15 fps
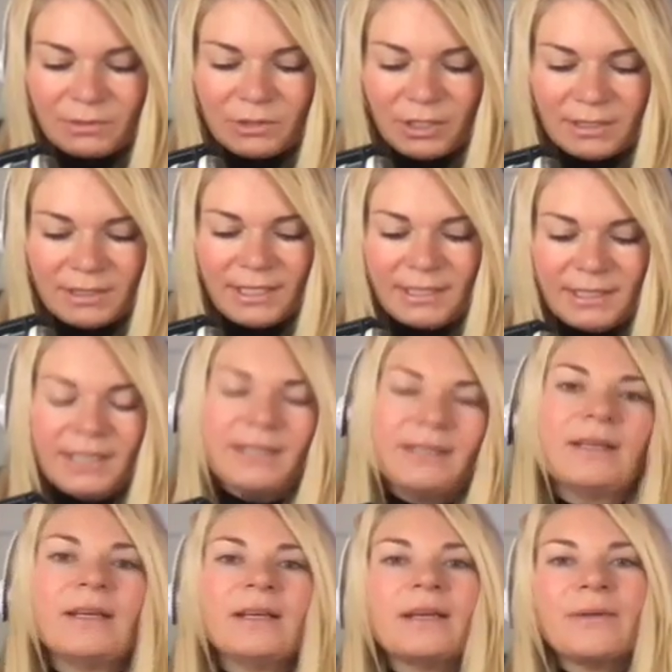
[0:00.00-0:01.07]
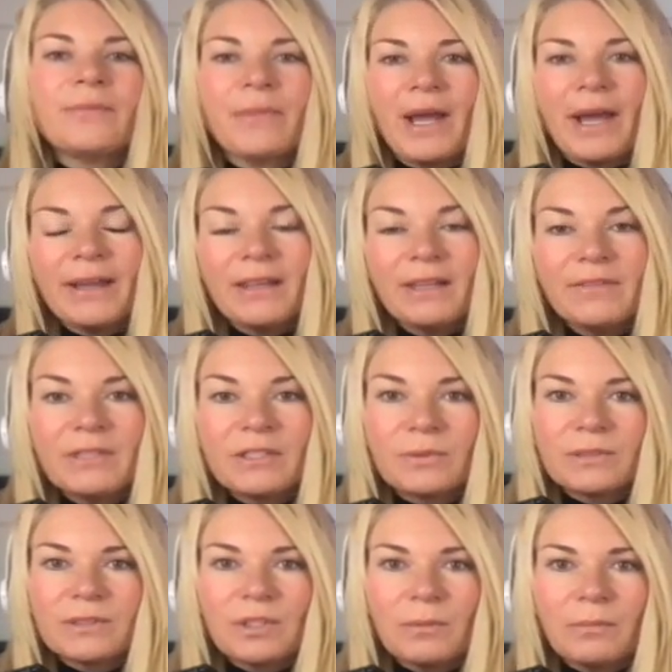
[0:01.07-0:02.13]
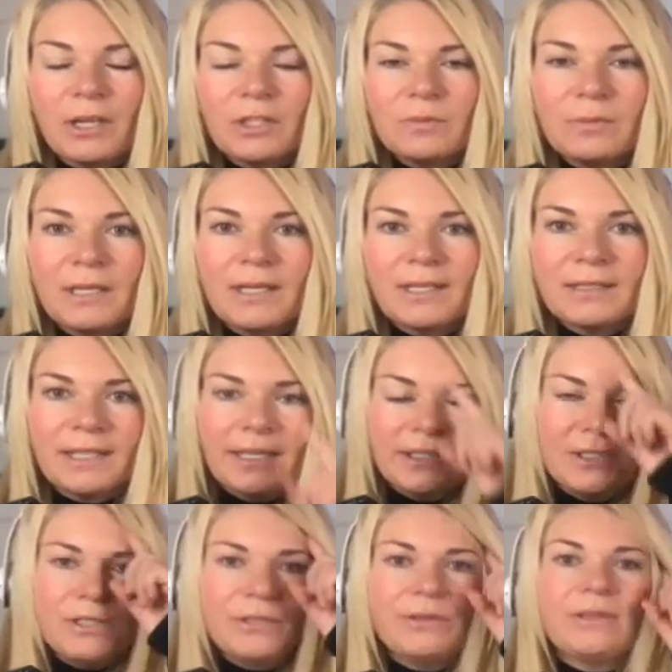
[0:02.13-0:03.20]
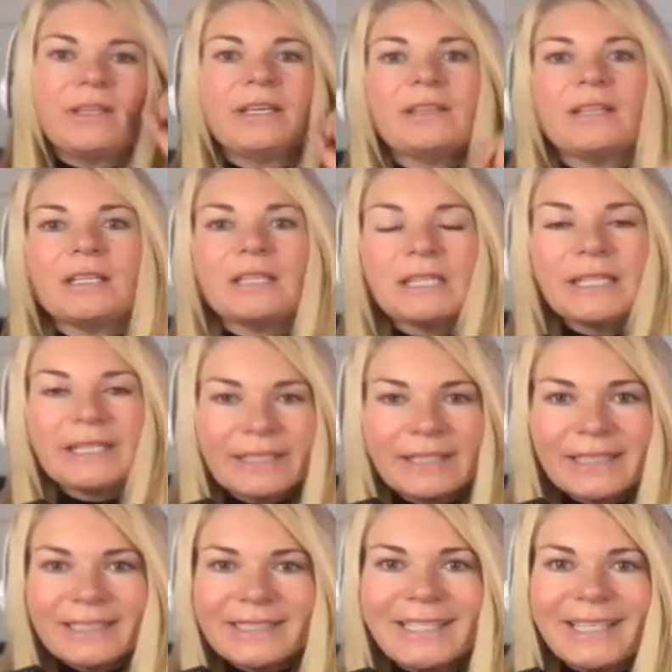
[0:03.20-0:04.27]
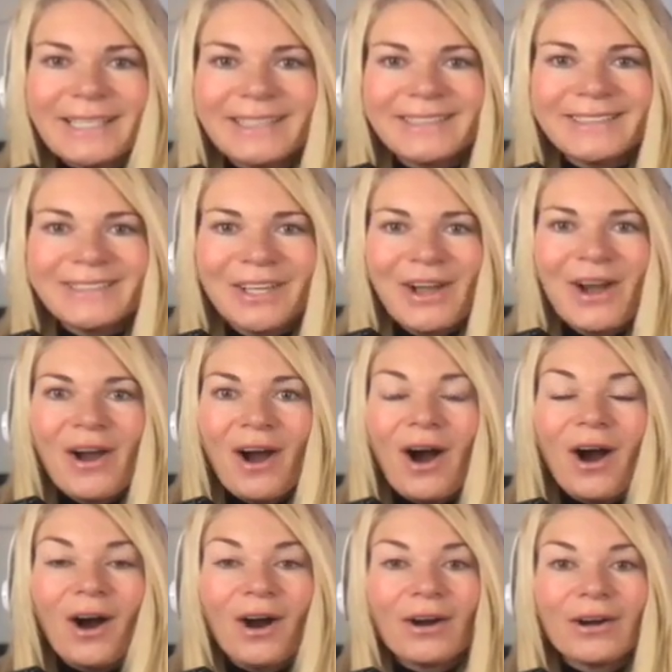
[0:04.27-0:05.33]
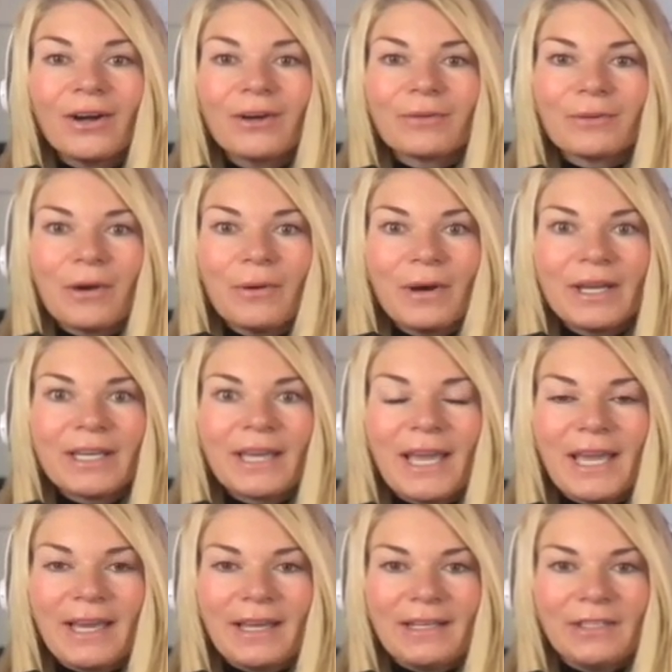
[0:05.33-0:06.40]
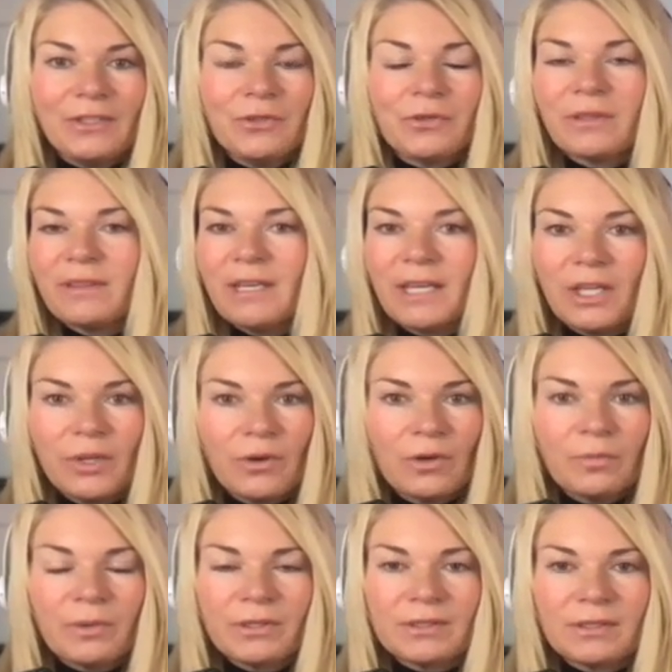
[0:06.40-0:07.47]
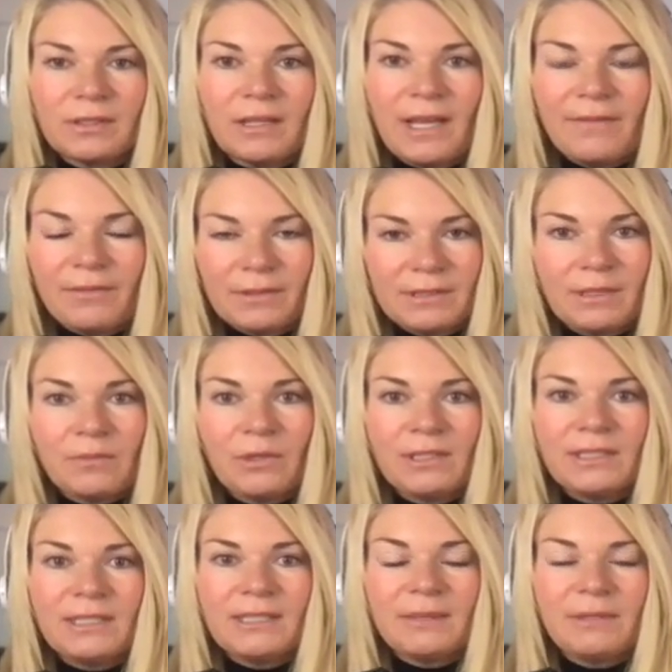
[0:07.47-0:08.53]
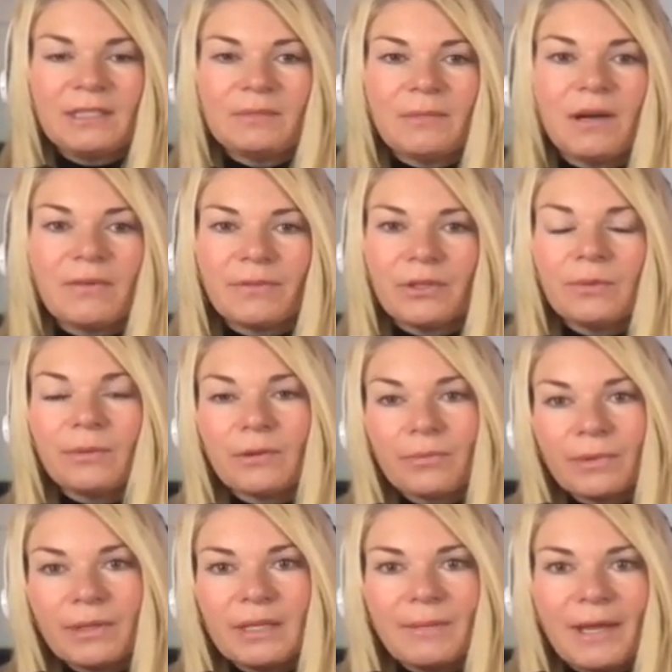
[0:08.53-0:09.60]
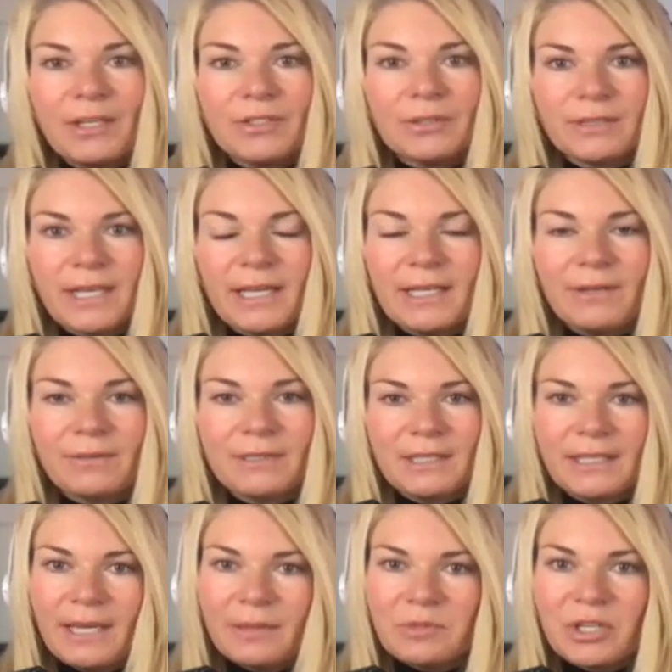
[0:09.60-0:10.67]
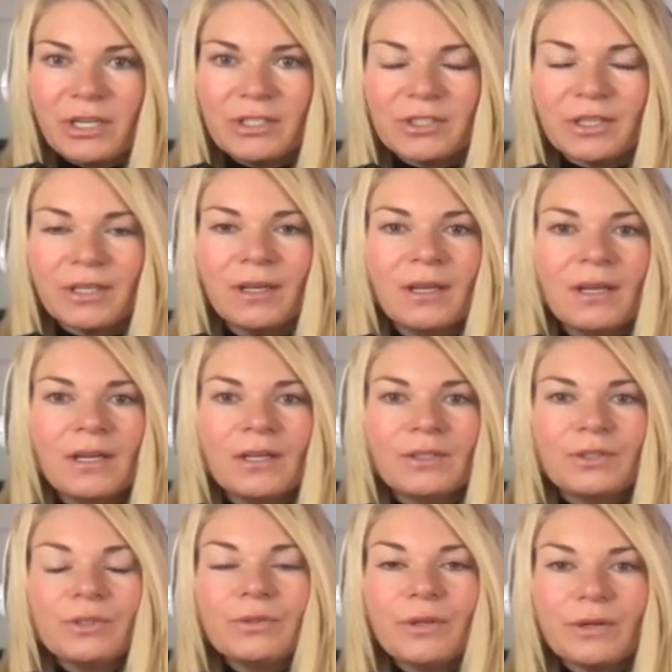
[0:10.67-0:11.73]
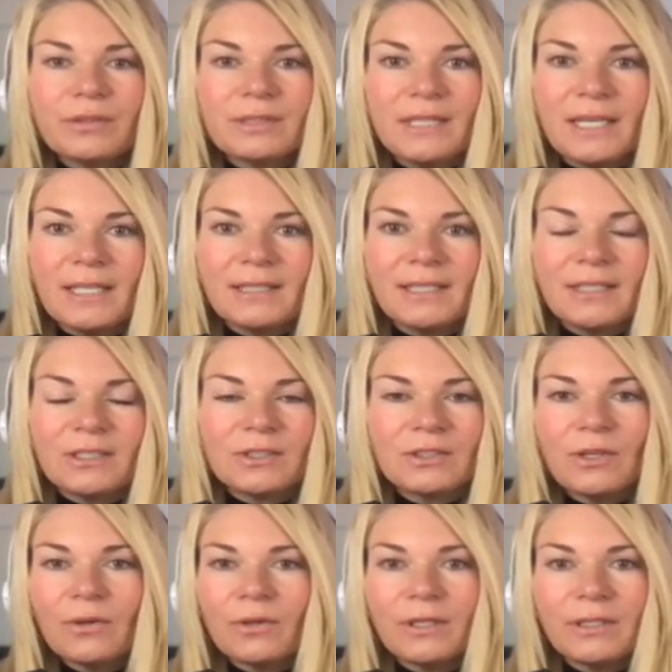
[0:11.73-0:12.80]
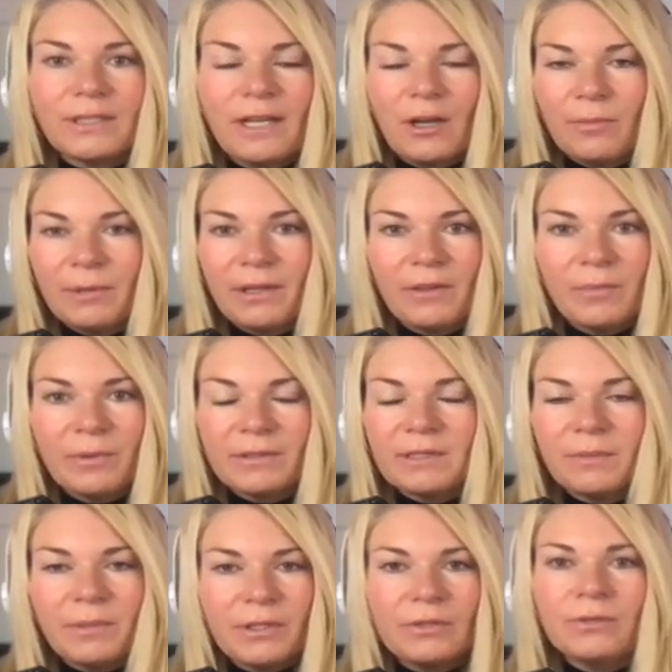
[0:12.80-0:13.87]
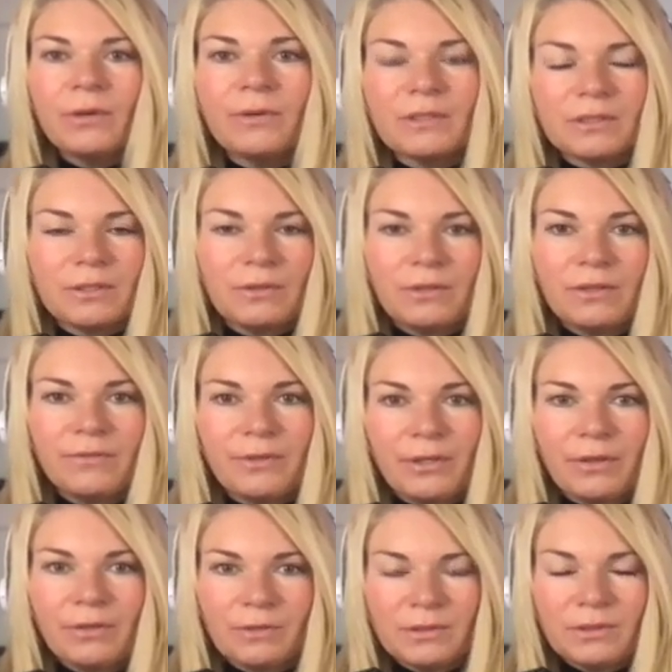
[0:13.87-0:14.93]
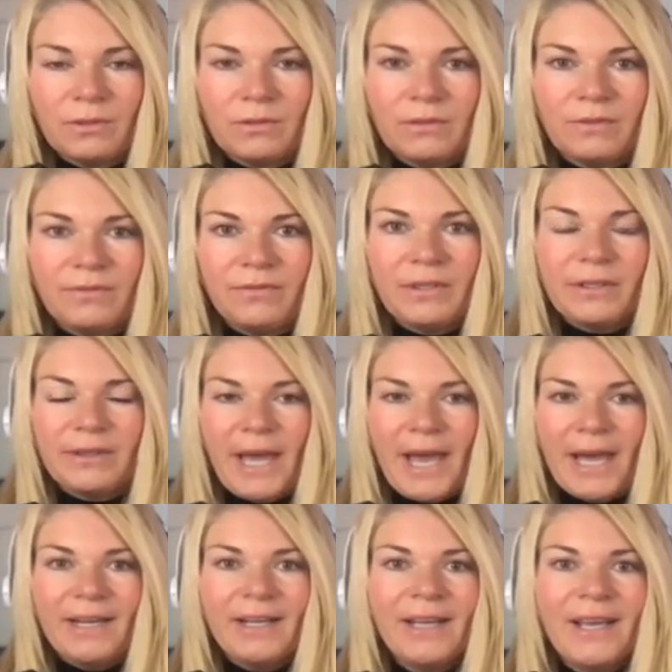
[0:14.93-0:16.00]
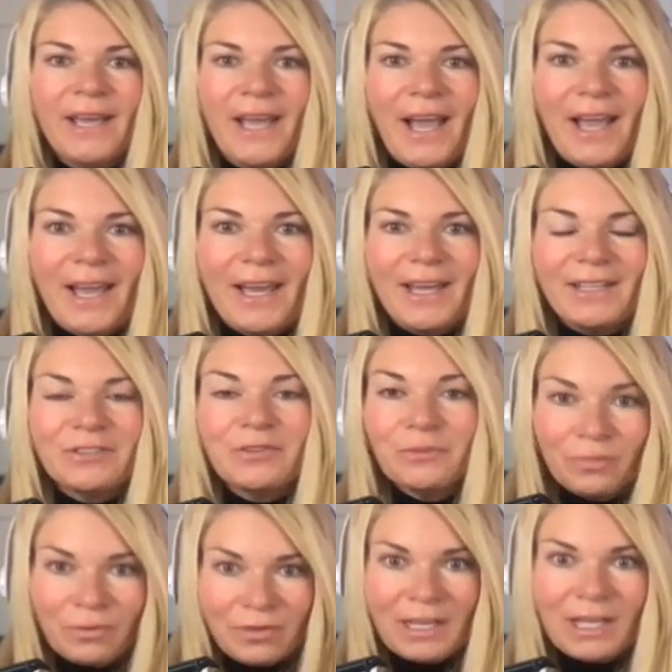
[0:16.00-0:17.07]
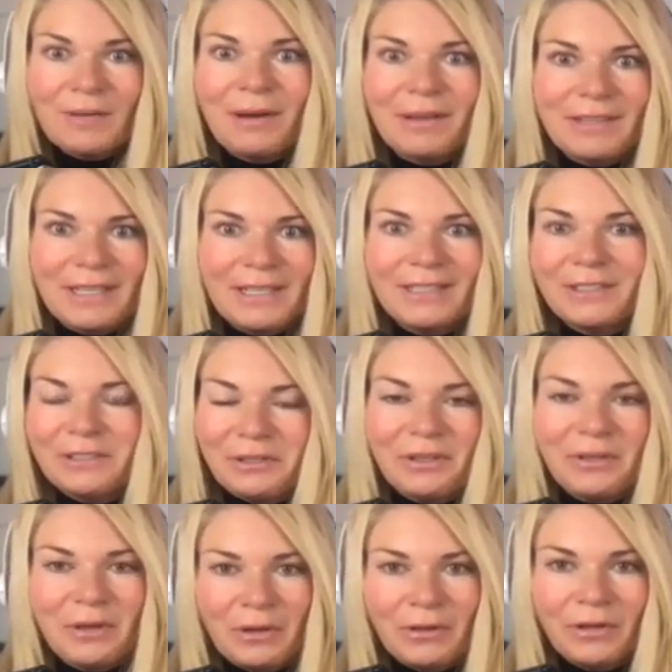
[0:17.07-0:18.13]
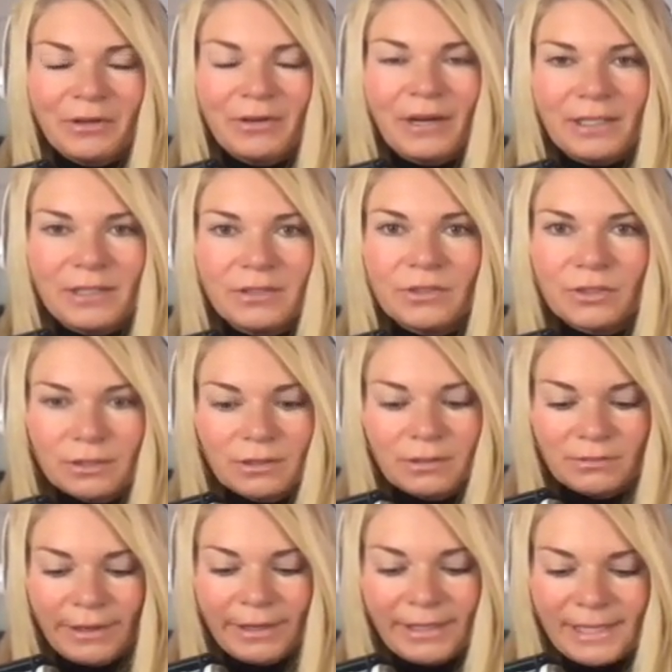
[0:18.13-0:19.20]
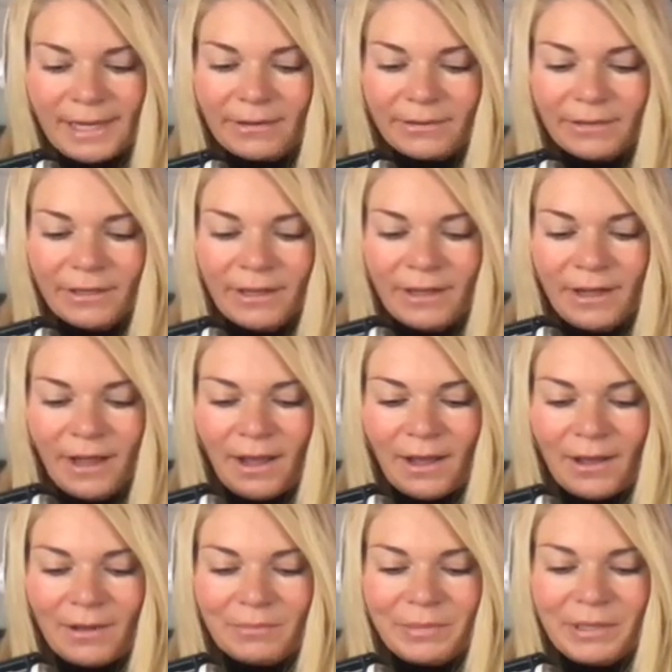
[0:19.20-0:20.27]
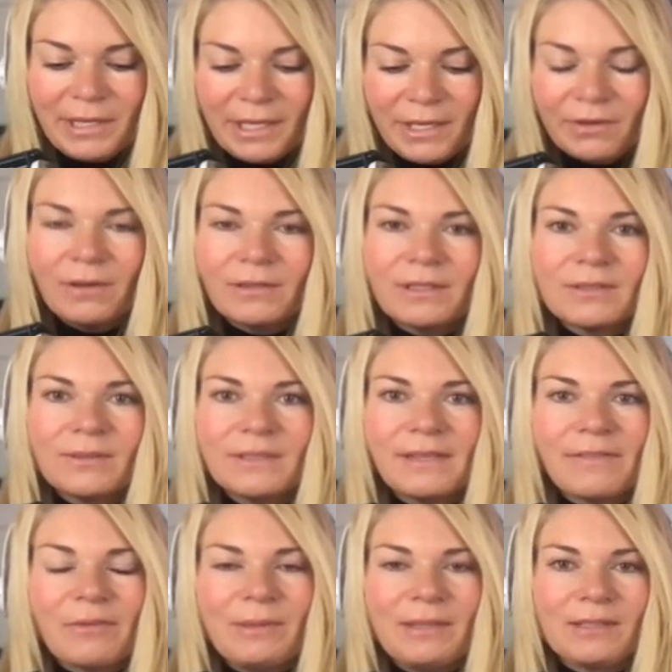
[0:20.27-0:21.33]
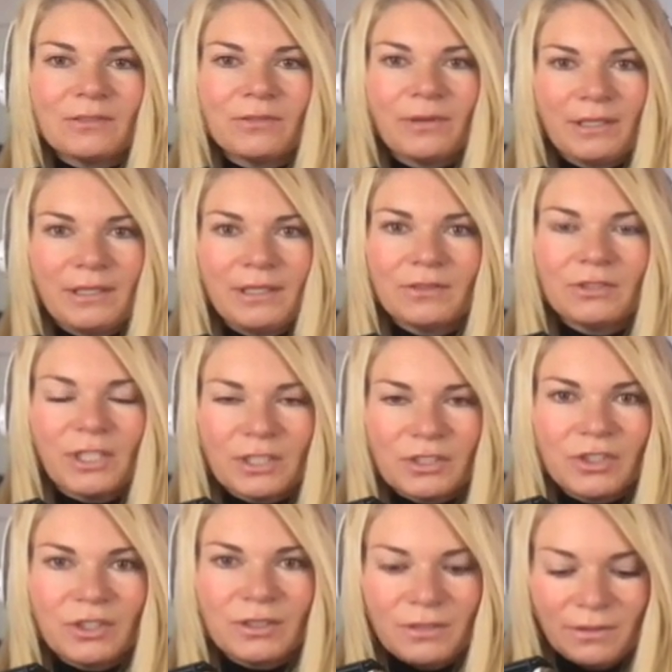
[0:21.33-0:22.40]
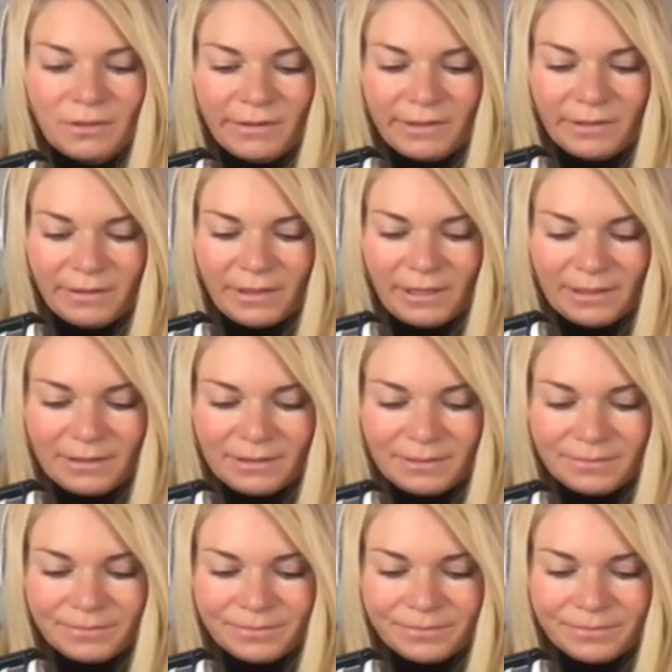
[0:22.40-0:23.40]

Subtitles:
just ended. I love this one so much because I do think the littlest things are heroic, and you can think in your own personal life where someone did something small for you, but it really made your day and it was a game changer. Do those things. And it's so good to help another person, but it's so good for your own soul to feel that and think about, then go to your gratitude journal and write it down. Be a hero. It doesn't always have to be this grandiose gesture. Do the little things.